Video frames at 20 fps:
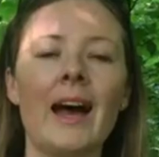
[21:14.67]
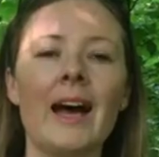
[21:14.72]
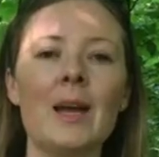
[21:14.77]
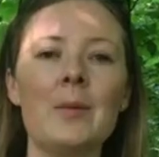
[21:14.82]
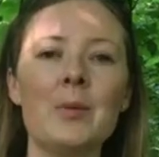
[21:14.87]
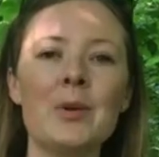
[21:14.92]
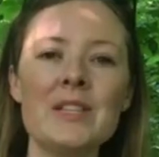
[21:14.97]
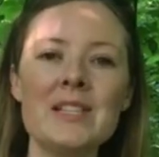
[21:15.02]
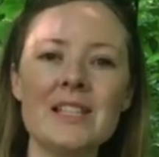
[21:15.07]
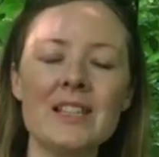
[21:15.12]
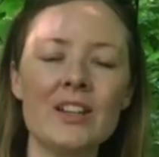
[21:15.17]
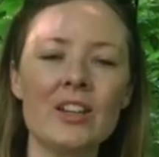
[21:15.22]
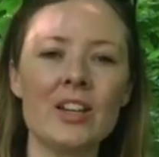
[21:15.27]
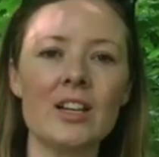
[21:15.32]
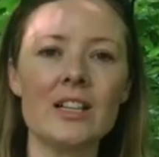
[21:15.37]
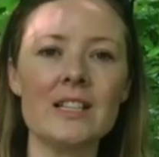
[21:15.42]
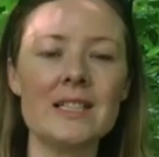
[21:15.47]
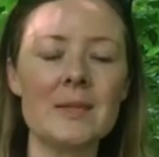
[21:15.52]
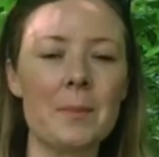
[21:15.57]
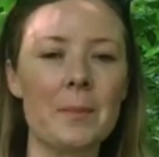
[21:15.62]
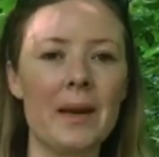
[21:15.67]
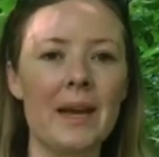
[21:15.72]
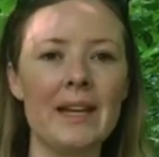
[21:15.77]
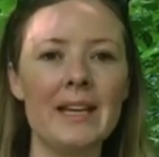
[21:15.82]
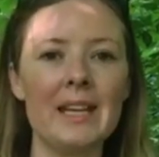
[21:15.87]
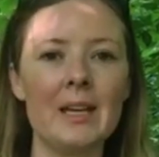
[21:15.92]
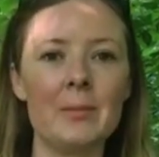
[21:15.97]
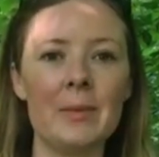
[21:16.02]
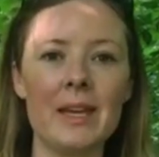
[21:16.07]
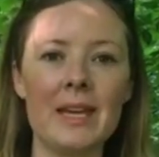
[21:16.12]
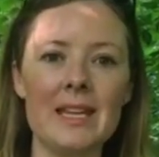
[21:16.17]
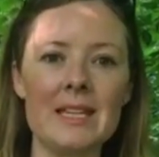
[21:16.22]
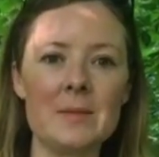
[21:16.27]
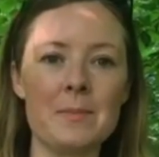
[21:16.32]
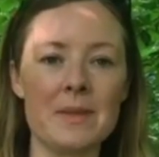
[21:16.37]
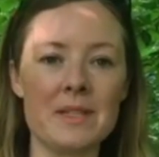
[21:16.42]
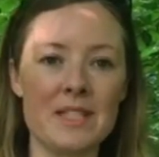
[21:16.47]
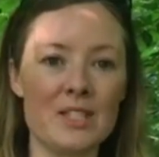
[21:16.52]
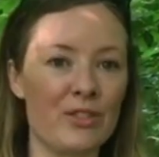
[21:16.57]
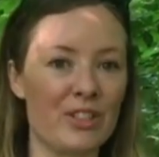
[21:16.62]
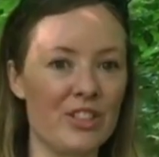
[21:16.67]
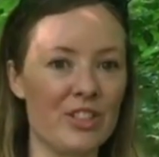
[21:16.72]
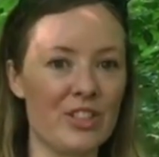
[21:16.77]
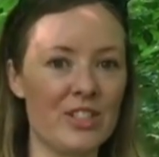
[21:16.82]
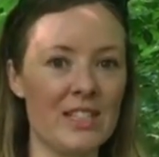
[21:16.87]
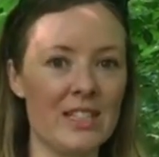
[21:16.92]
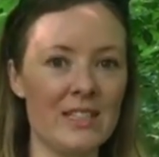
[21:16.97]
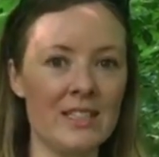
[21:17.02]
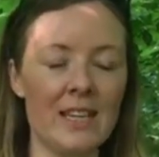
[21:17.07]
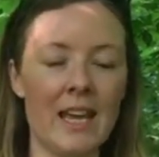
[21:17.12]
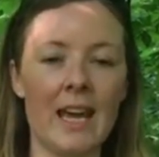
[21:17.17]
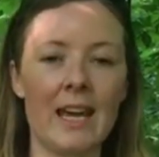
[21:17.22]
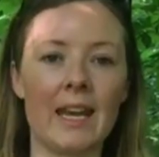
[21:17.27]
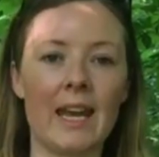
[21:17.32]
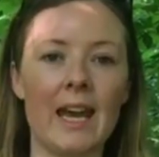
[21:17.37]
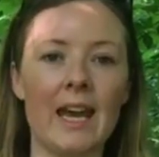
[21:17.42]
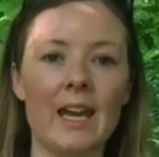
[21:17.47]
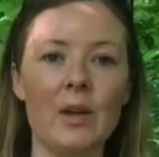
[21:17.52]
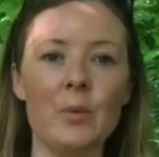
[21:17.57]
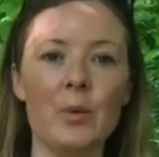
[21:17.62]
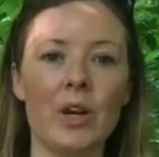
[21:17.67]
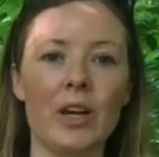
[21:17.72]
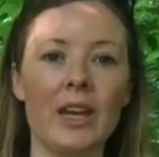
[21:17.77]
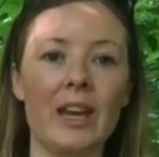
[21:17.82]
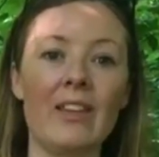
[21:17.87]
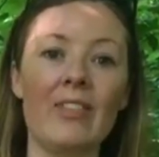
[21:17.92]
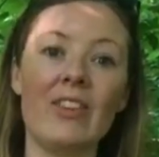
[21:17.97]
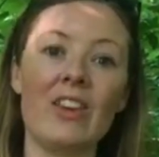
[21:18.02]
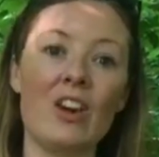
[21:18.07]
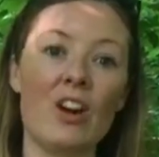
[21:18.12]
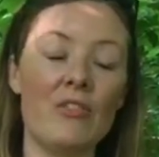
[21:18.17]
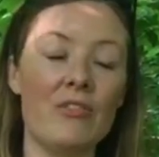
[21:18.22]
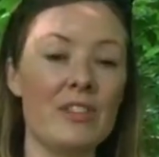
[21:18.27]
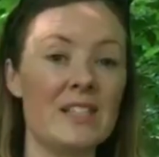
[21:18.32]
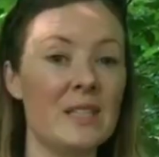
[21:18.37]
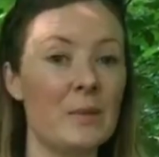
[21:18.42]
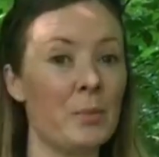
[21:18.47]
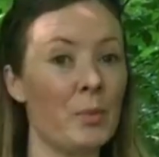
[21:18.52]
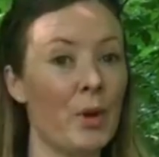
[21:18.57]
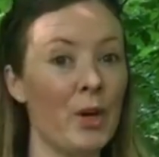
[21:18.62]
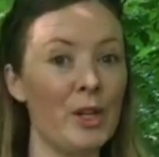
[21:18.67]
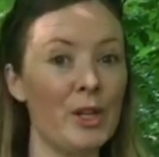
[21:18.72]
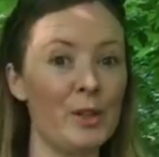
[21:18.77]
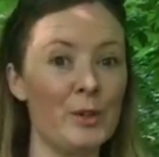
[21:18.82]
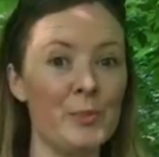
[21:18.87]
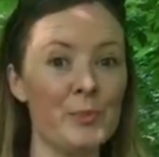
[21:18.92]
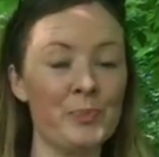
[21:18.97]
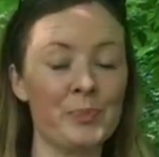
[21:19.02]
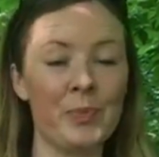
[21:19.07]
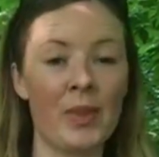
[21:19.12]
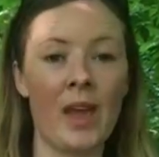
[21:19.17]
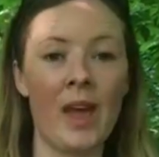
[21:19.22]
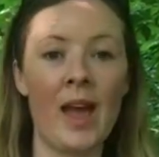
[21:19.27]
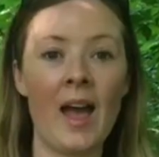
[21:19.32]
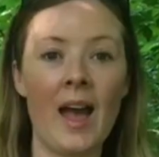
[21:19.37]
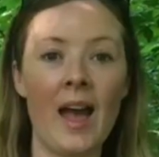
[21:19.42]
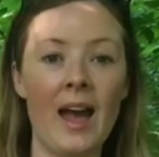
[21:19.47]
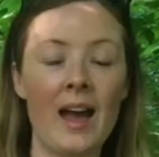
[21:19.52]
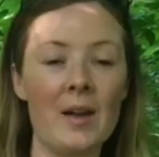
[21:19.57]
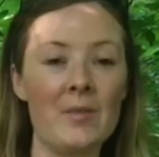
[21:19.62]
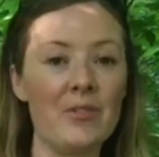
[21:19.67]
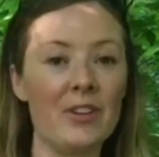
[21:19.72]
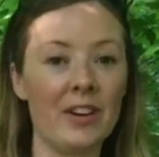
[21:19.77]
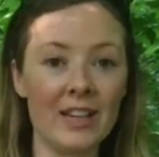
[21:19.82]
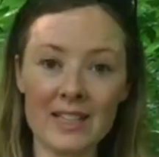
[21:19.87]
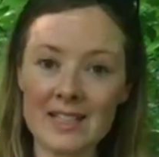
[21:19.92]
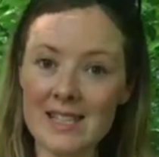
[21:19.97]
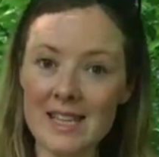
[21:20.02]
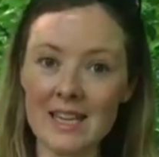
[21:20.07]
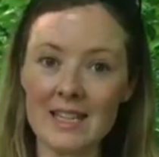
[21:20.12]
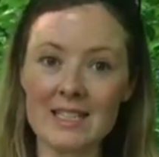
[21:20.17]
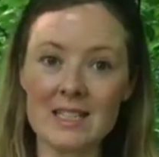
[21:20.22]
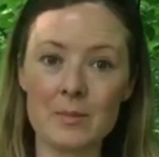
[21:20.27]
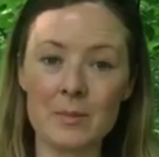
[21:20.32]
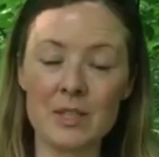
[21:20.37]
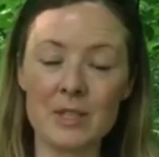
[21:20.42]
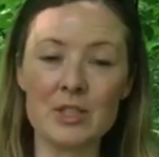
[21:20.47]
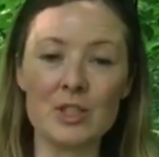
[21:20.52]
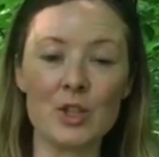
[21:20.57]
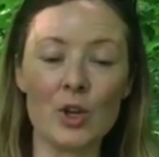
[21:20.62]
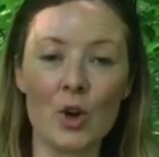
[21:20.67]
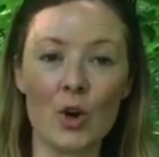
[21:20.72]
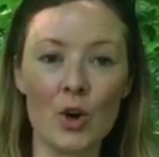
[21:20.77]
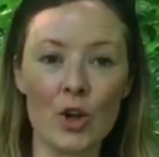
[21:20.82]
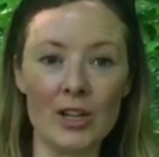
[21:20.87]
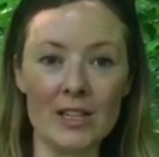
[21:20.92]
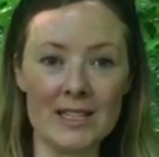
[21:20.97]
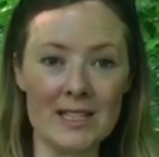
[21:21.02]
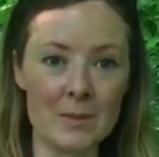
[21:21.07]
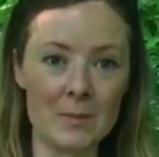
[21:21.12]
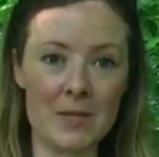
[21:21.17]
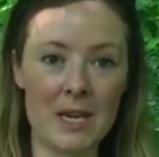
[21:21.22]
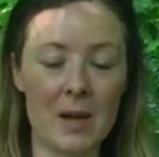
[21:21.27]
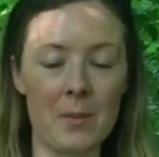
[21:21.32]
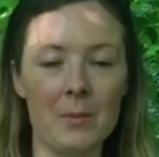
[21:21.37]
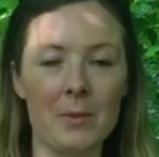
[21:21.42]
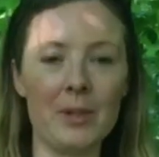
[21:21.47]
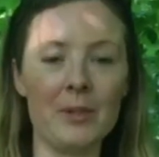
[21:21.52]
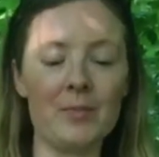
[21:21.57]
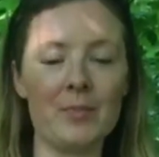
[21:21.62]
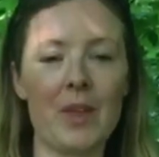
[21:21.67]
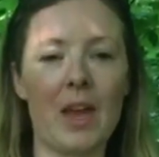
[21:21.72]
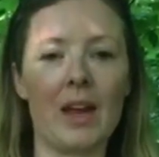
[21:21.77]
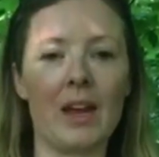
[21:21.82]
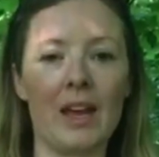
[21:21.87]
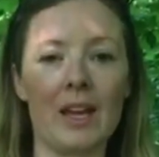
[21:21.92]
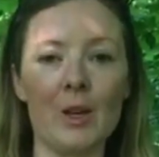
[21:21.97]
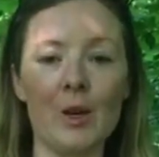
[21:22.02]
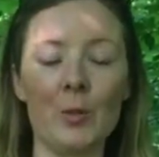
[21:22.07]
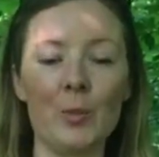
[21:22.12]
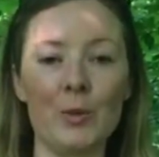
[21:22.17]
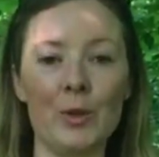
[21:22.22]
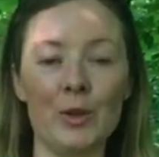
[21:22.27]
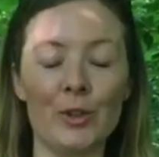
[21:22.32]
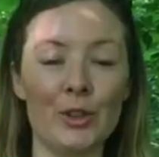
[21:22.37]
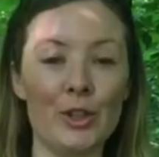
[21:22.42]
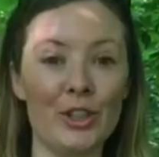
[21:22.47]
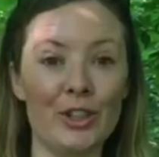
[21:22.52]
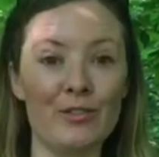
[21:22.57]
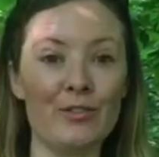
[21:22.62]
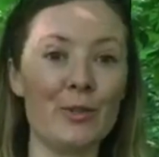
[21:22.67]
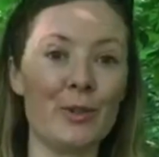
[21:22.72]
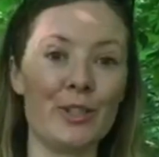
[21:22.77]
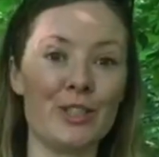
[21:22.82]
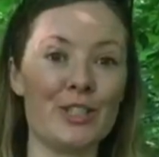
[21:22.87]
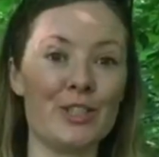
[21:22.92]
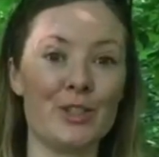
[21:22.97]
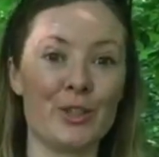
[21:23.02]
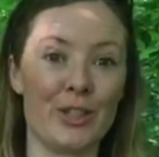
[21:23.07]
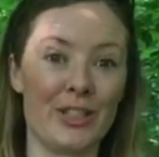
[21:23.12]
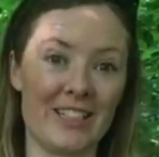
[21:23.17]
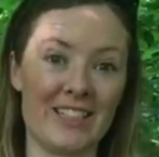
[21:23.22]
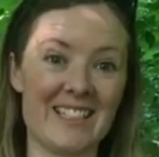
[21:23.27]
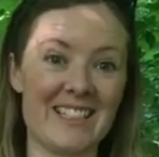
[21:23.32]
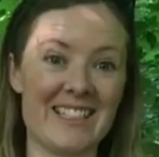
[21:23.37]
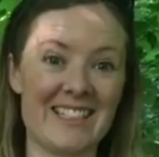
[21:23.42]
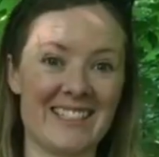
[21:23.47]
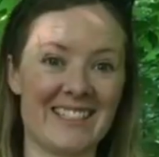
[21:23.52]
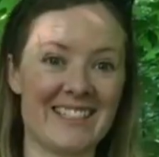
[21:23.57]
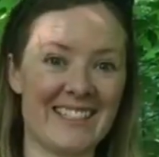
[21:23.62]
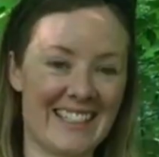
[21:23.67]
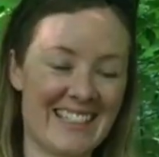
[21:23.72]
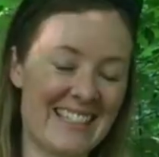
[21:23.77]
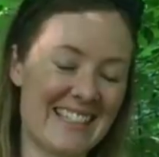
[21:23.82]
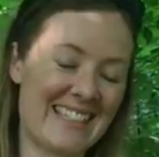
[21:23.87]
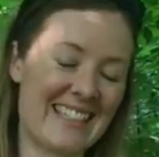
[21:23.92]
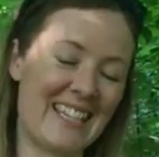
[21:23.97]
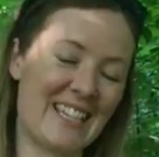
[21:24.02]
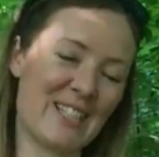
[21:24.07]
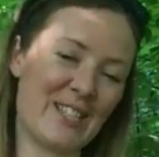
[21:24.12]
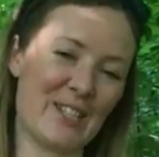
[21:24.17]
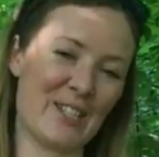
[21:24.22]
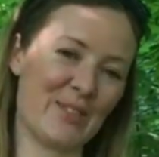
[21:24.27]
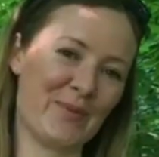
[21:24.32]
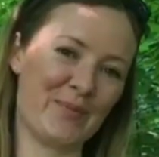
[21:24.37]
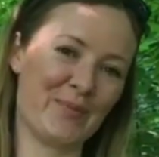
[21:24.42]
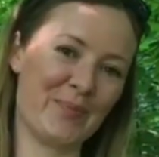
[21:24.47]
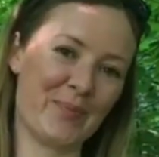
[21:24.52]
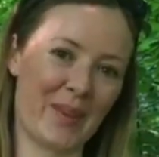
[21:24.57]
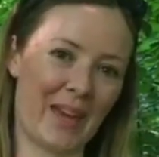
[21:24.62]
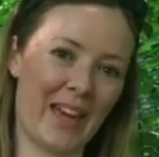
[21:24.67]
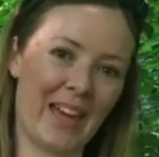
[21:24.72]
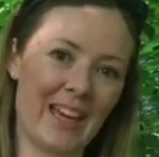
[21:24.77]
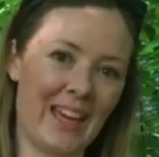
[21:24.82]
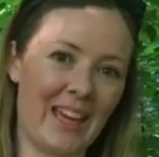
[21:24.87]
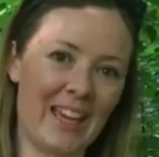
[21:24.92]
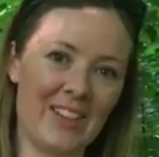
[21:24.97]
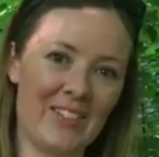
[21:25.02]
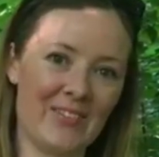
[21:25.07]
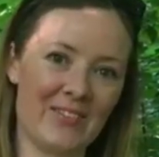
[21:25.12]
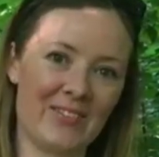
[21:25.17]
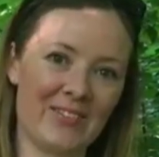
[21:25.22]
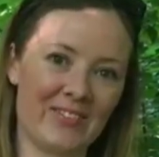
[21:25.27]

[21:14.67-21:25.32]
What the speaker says: Hi boys and girls, my name is Mrs. Richardson and I work in the office at Brownlow. I'm very excited to meet you all in September and I hope you're looking forward to joining us. See you soon. Bye.